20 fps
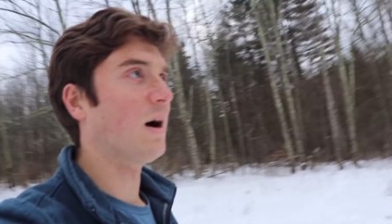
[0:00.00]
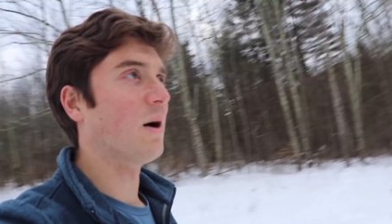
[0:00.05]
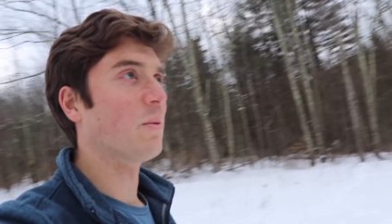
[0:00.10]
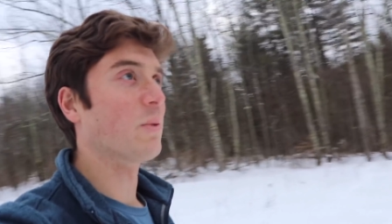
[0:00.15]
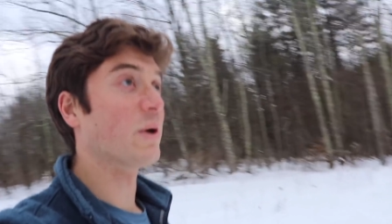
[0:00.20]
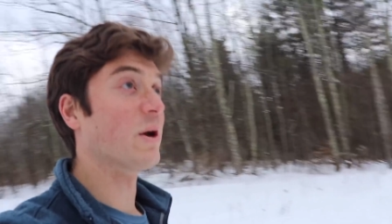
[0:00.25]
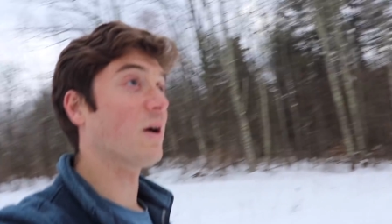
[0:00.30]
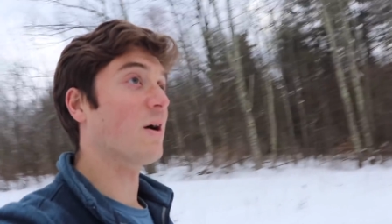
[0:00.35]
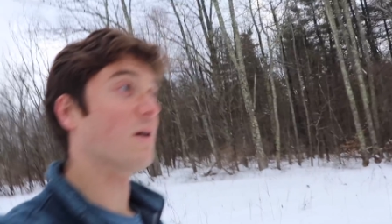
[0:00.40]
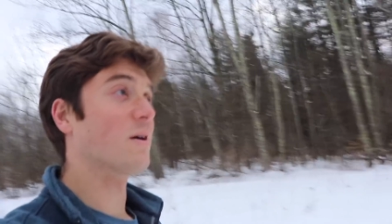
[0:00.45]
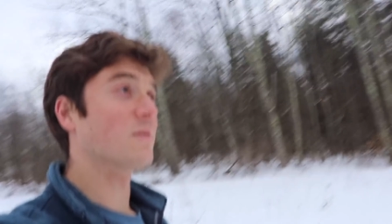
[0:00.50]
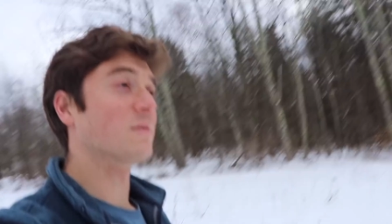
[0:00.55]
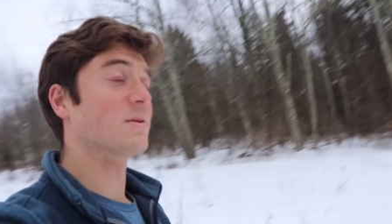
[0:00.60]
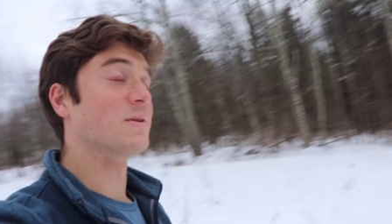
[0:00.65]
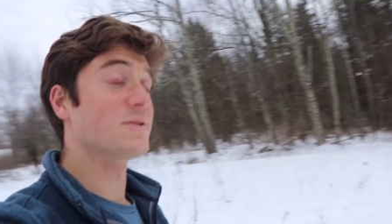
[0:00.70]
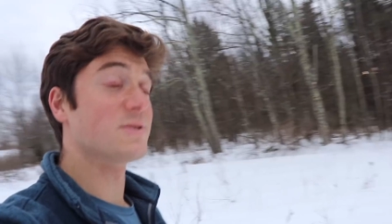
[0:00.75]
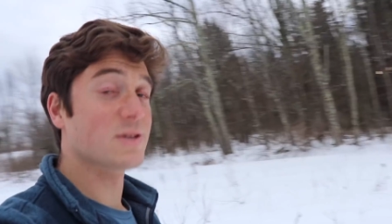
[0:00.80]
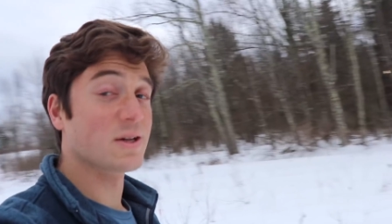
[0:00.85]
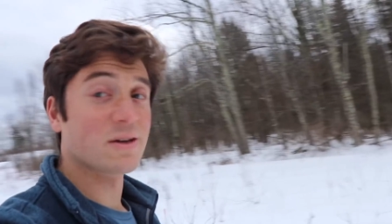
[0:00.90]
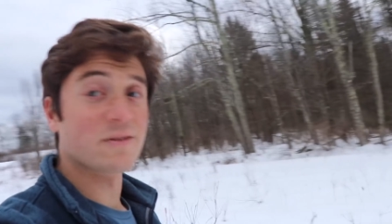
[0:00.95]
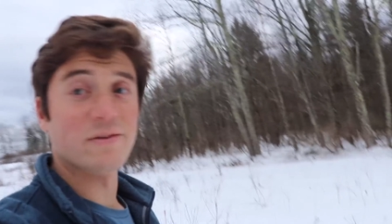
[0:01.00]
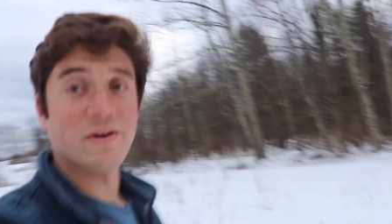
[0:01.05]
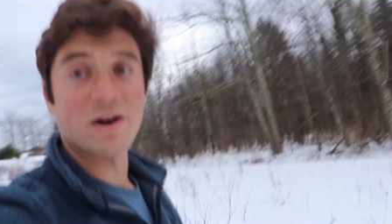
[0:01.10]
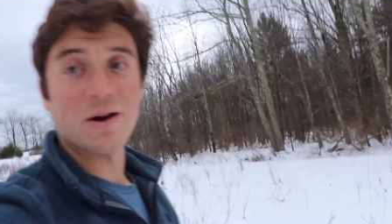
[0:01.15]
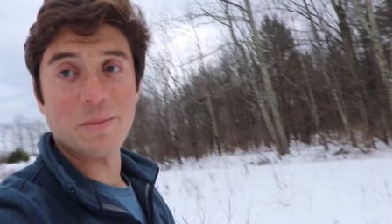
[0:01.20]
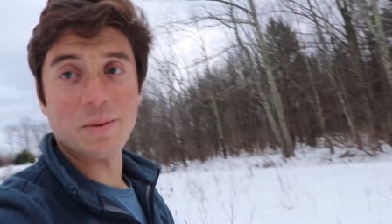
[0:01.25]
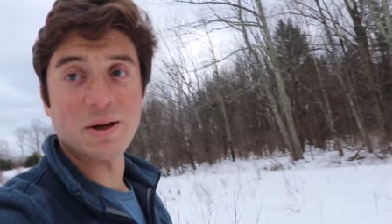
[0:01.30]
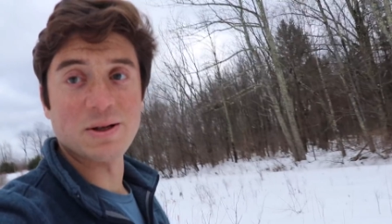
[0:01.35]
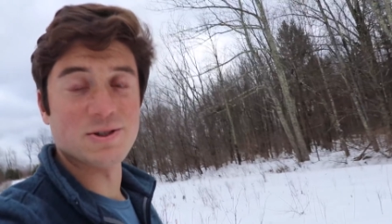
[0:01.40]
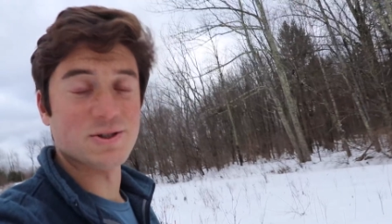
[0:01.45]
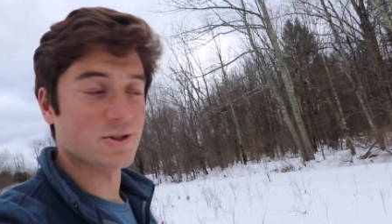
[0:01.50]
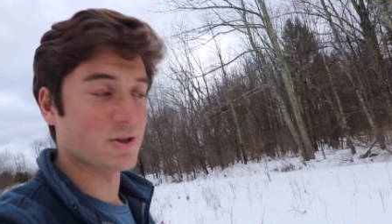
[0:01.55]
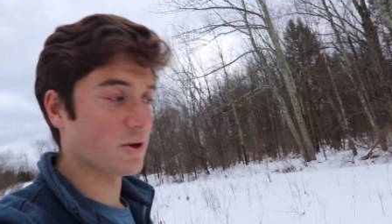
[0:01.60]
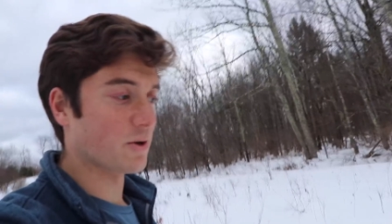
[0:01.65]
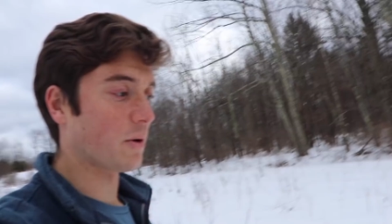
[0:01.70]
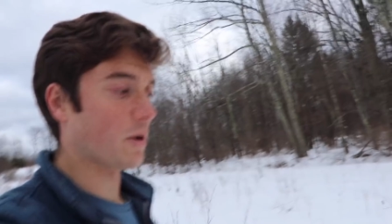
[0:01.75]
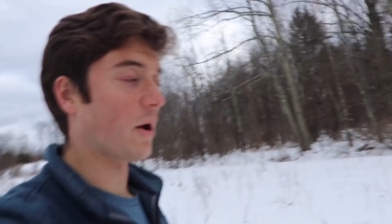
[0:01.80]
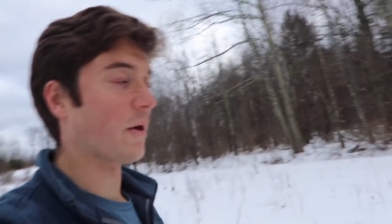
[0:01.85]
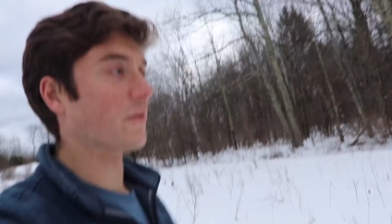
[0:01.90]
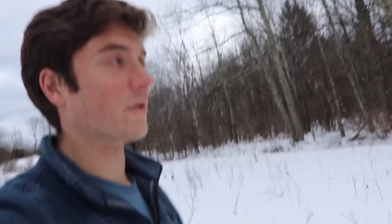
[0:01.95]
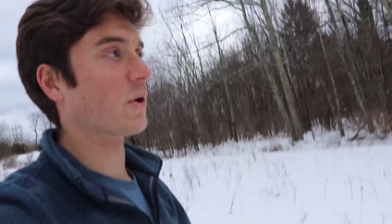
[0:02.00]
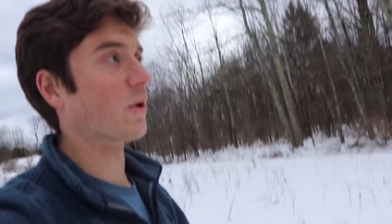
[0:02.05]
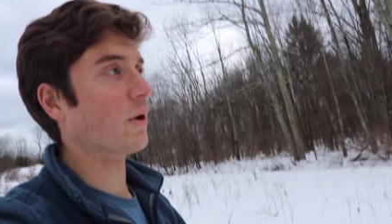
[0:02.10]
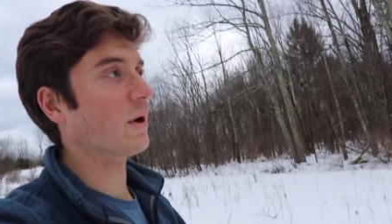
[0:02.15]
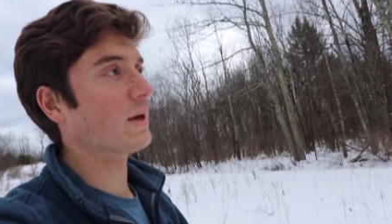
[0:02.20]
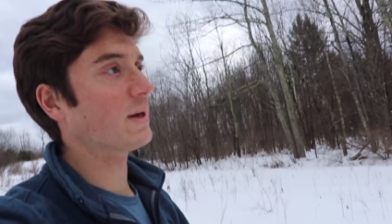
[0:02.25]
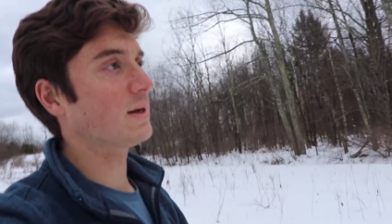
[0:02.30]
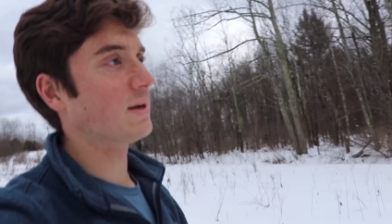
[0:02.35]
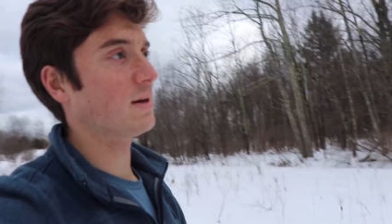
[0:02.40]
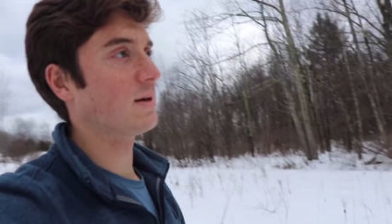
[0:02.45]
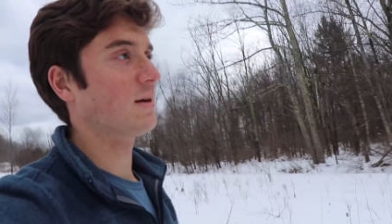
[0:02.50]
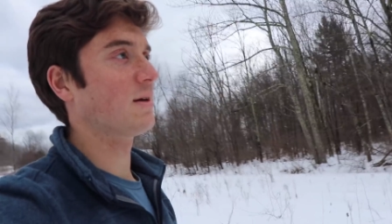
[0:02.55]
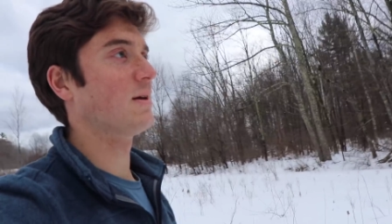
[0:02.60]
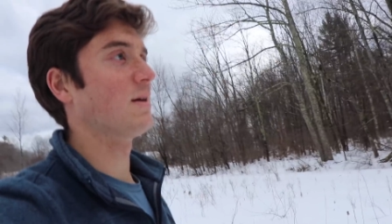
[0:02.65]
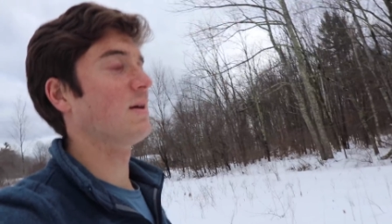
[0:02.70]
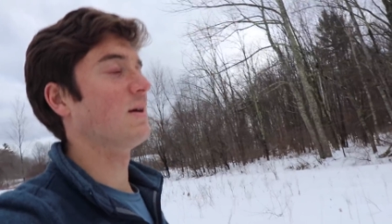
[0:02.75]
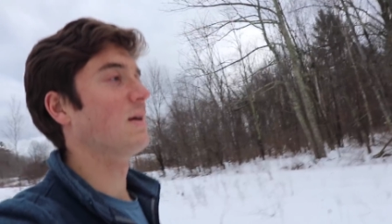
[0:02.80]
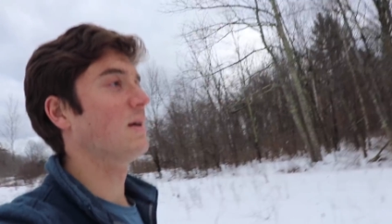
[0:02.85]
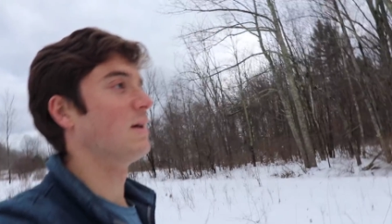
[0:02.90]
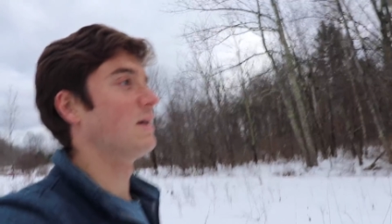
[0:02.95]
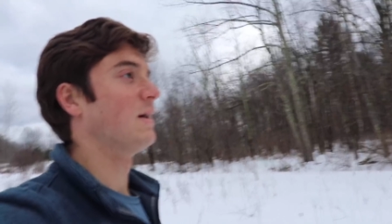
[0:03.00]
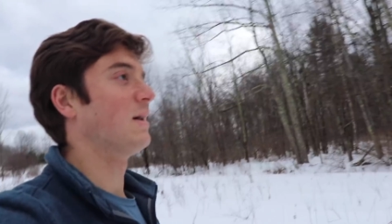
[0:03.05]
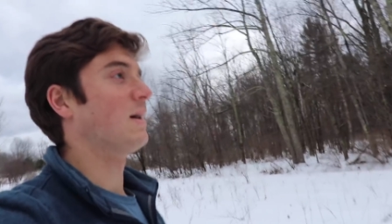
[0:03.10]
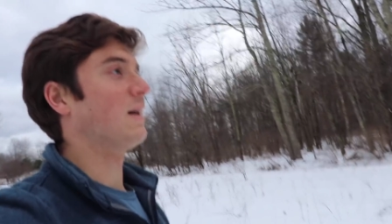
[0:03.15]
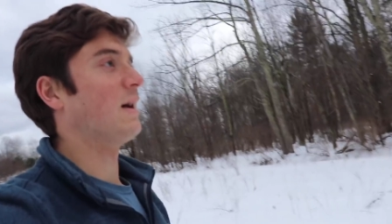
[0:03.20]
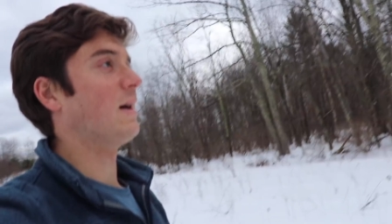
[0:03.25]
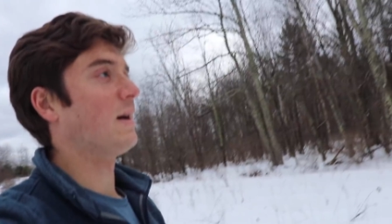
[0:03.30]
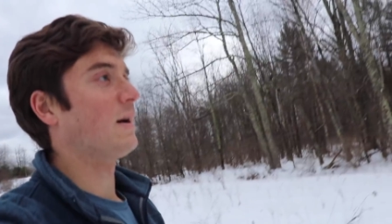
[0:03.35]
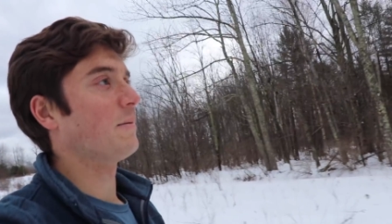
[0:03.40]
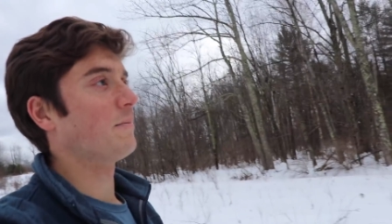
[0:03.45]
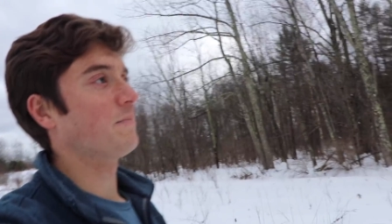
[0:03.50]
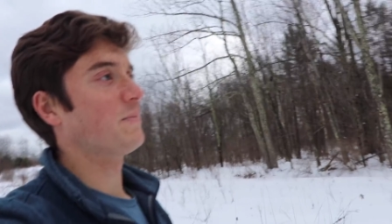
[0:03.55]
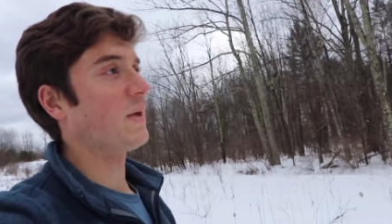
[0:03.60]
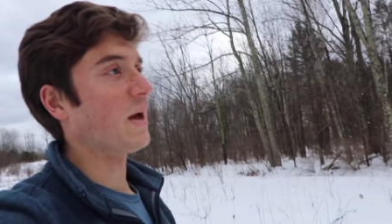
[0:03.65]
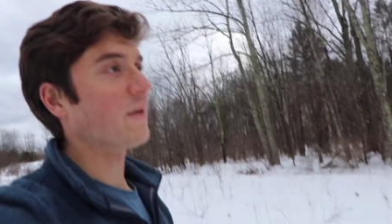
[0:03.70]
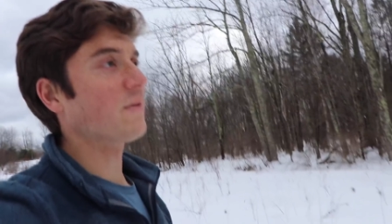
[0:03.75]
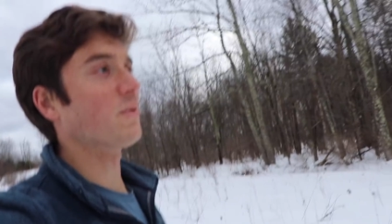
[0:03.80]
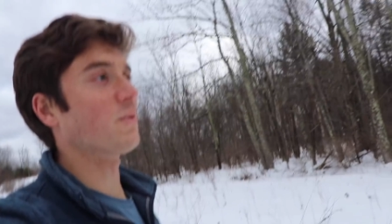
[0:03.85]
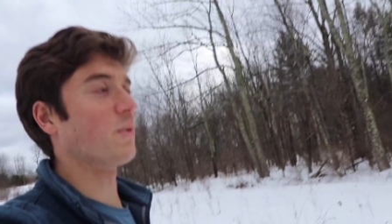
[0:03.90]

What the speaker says: we are still very much so on the grid. Down the